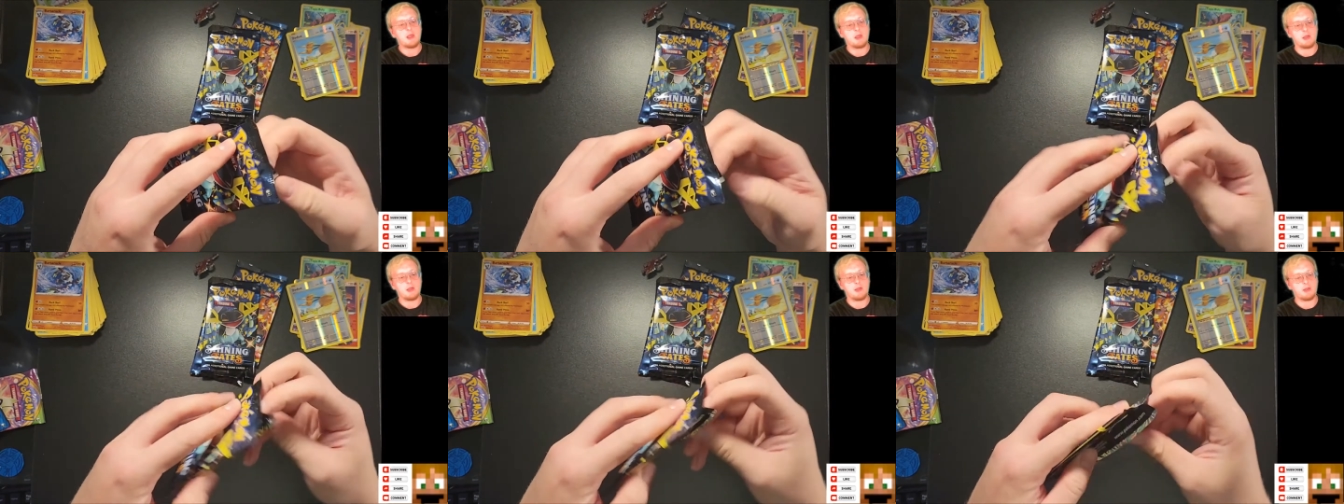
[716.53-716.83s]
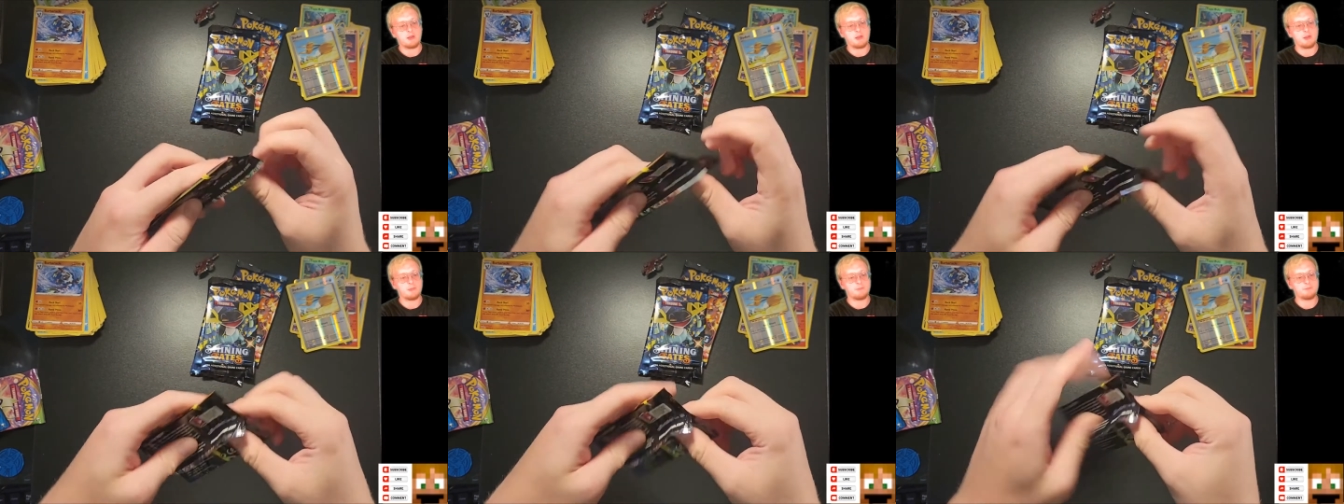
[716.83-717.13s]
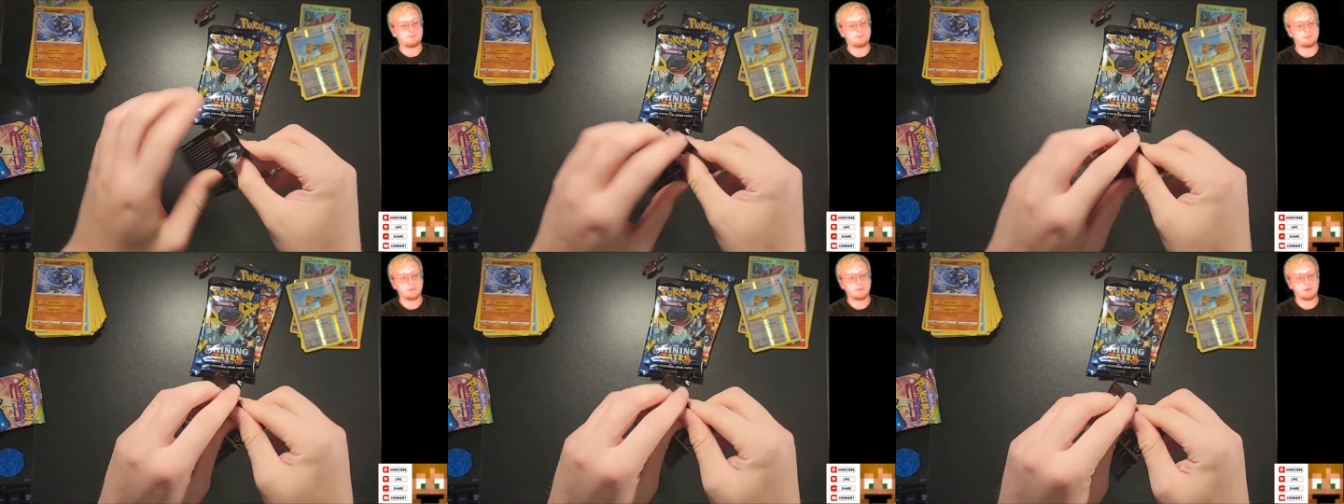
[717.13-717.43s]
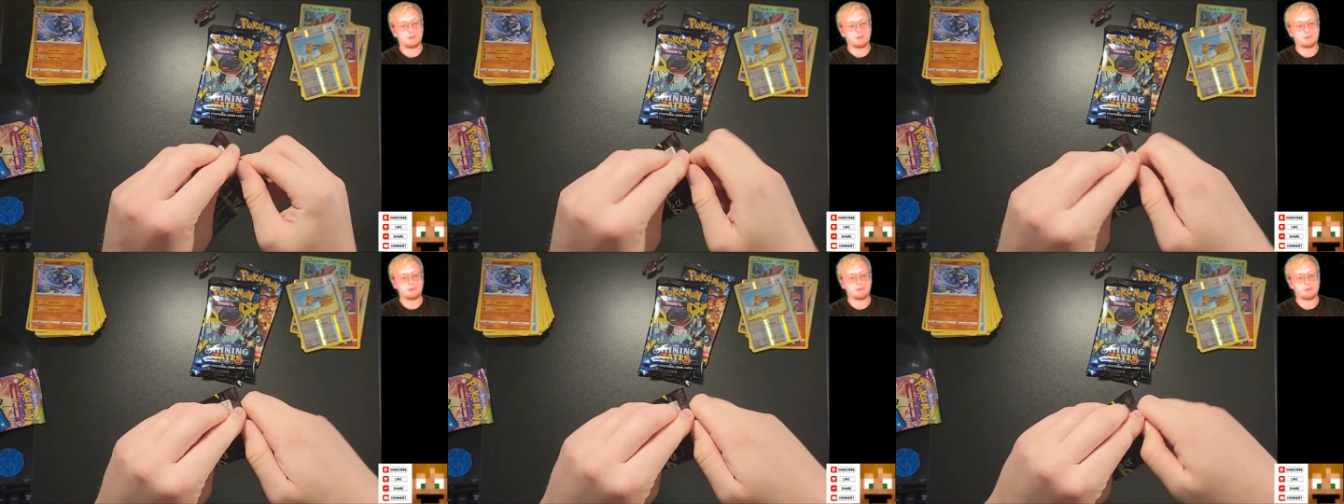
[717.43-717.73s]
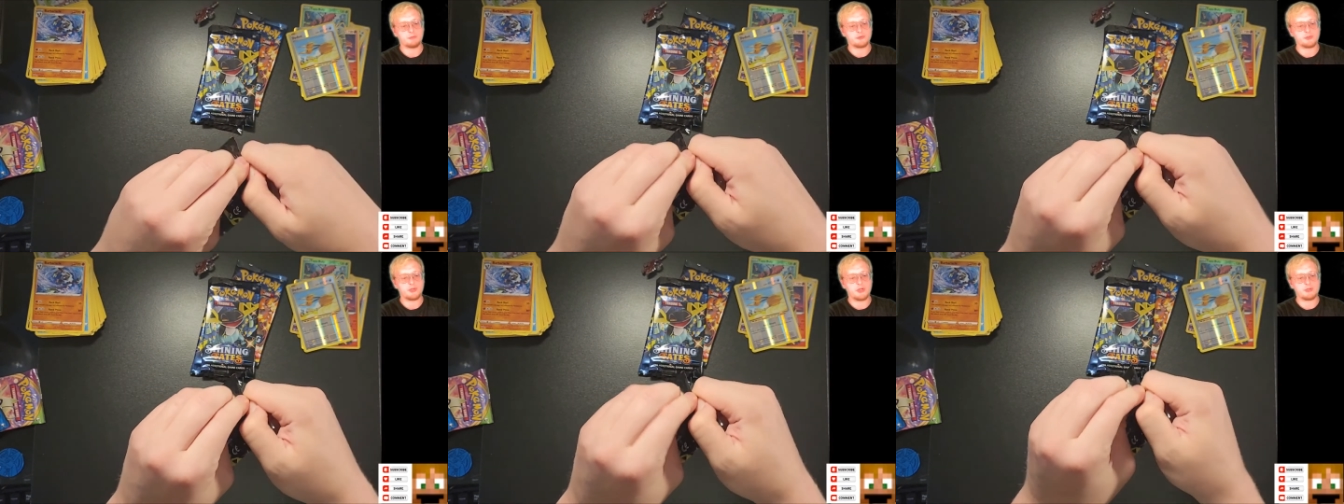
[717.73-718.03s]
Um,
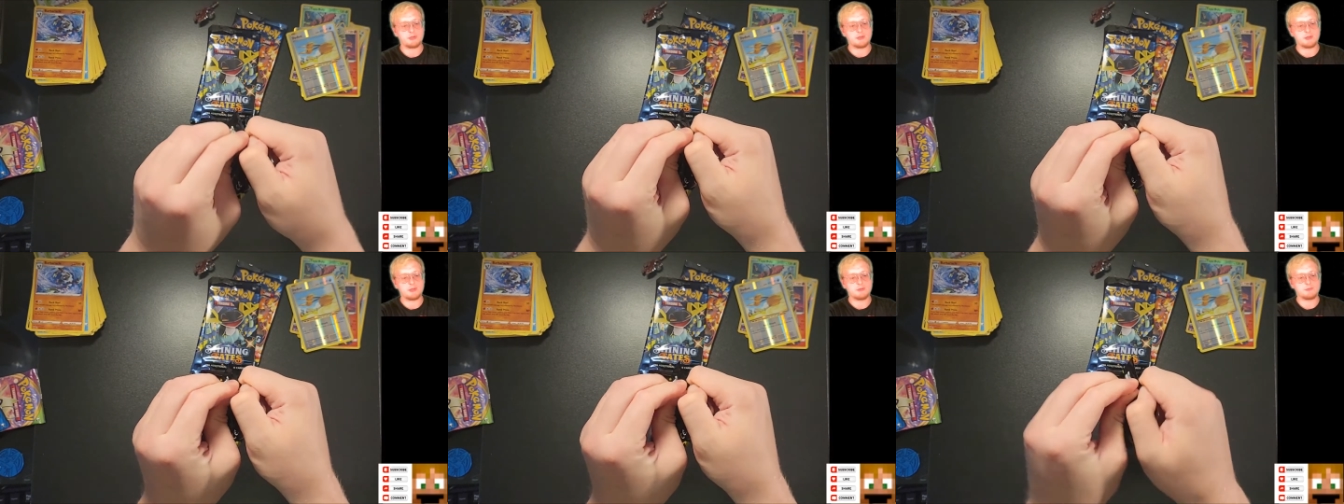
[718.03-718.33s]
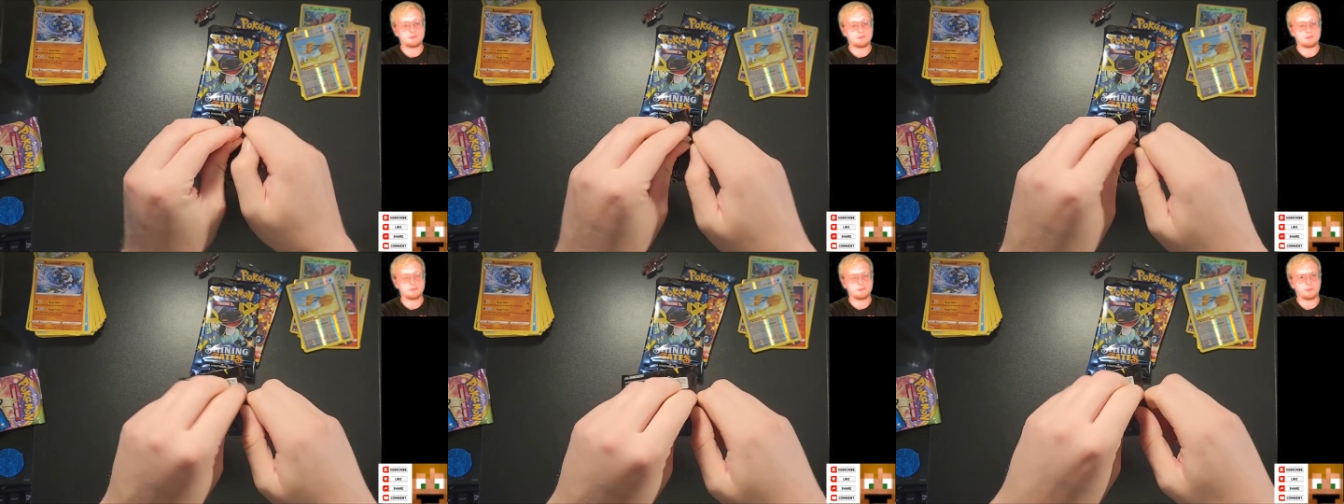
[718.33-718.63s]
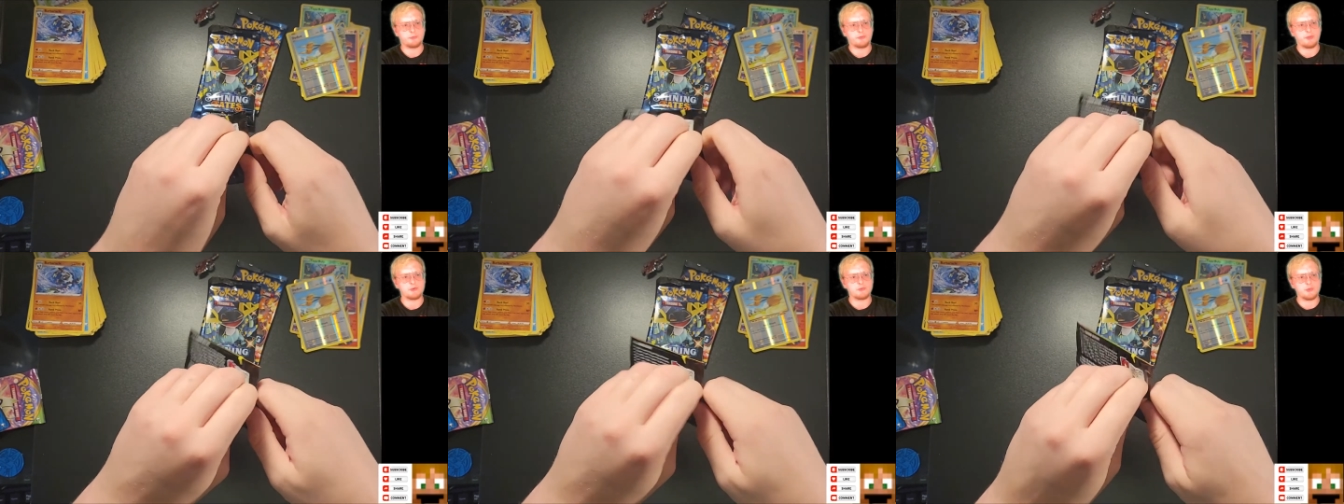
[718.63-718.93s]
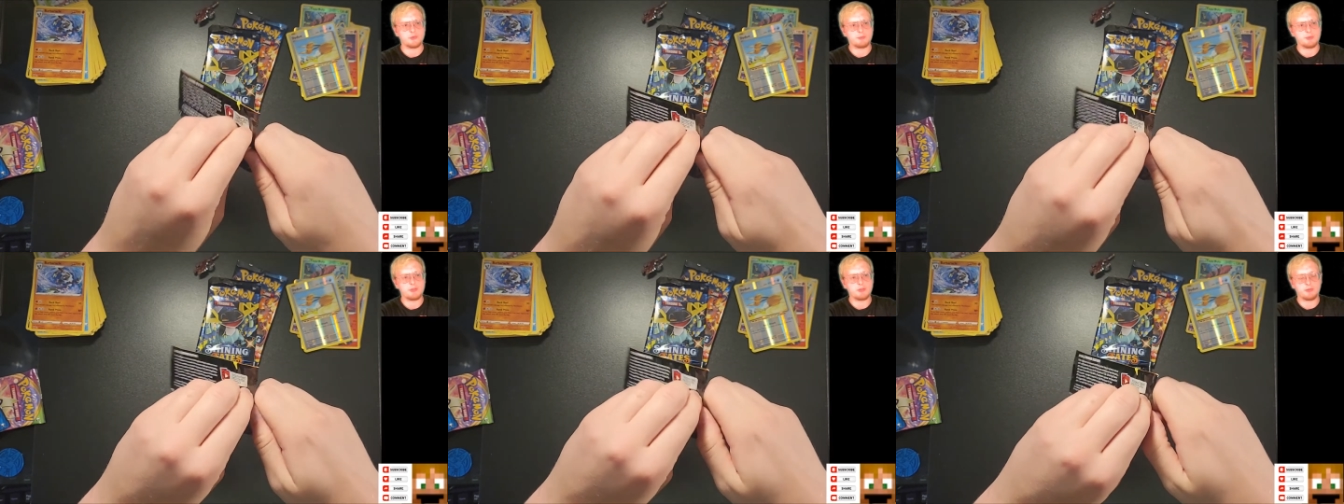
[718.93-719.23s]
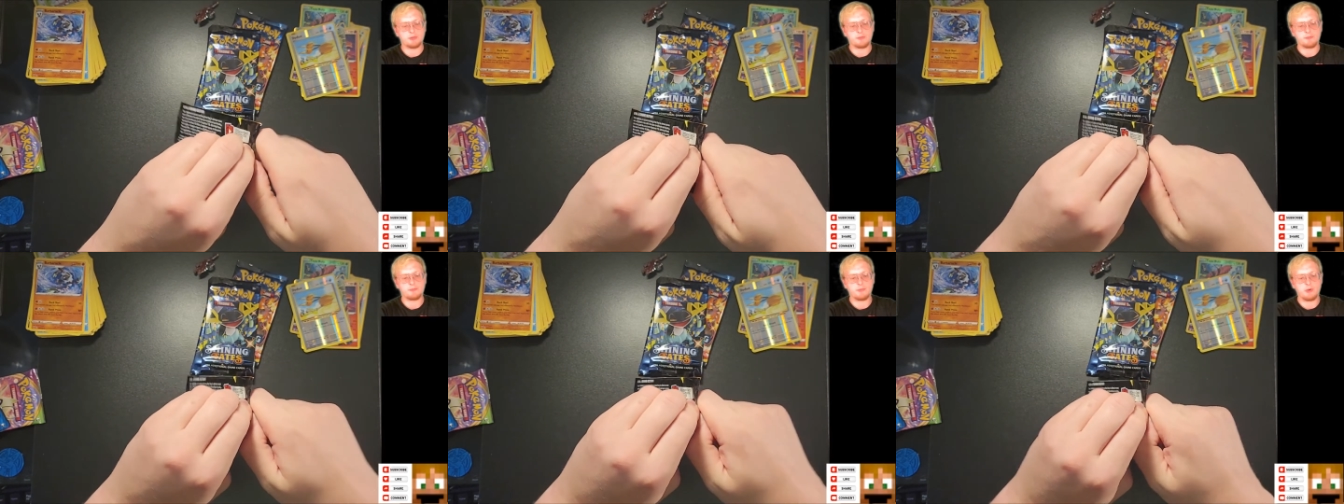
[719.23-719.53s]
little shiny what's that, Dreepy
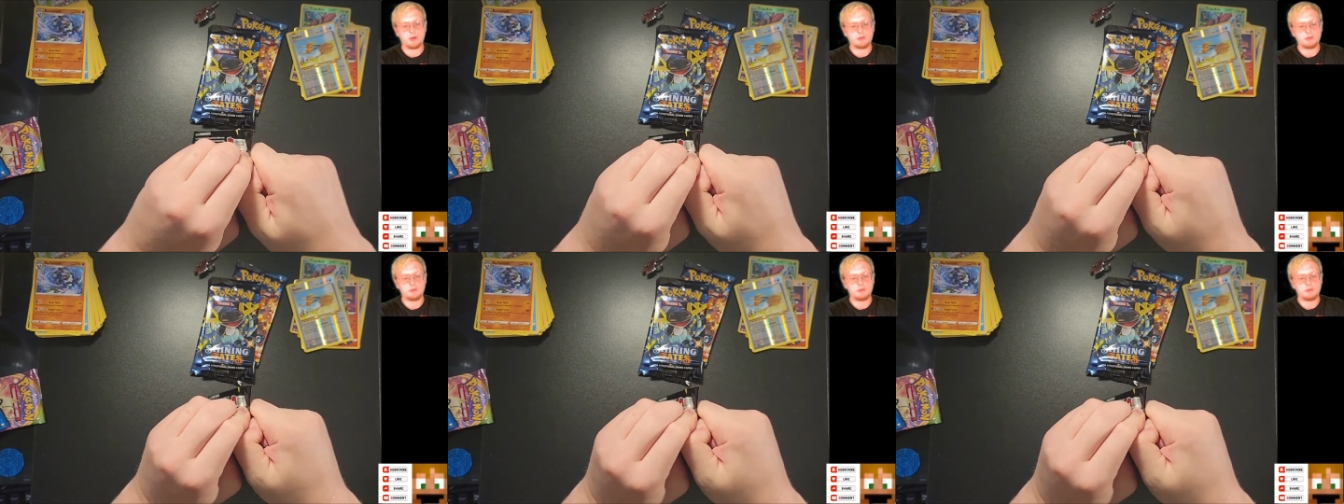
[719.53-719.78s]
on the front.